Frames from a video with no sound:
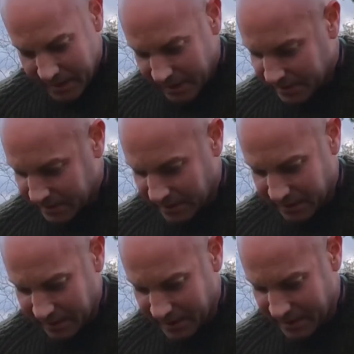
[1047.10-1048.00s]
It's
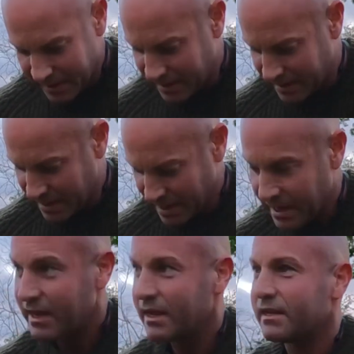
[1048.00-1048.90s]

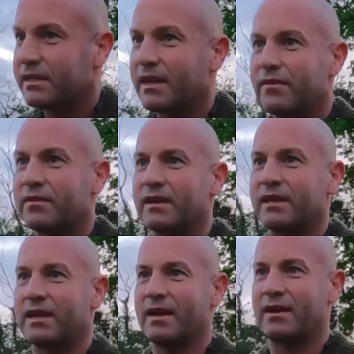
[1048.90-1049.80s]

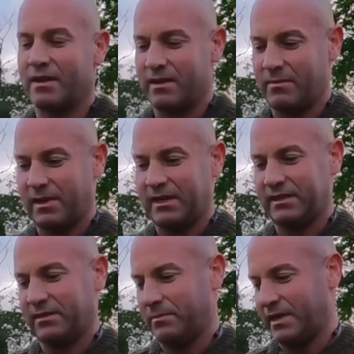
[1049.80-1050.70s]
definitely the
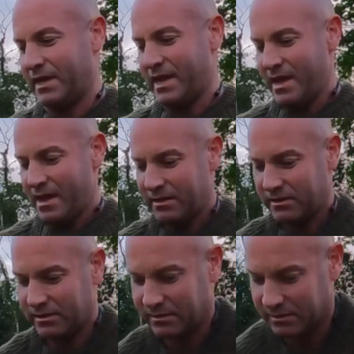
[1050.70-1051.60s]
place to be.
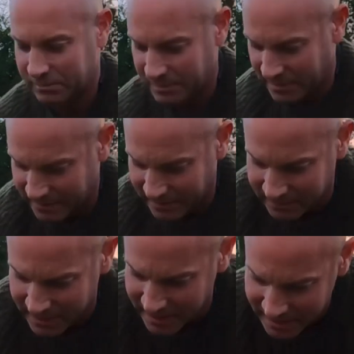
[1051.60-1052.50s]
Just spin
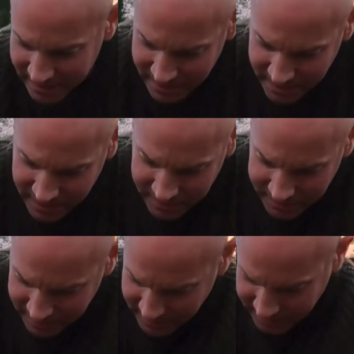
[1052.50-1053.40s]
around,
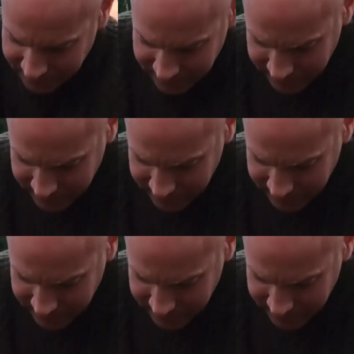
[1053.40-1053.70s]
have a look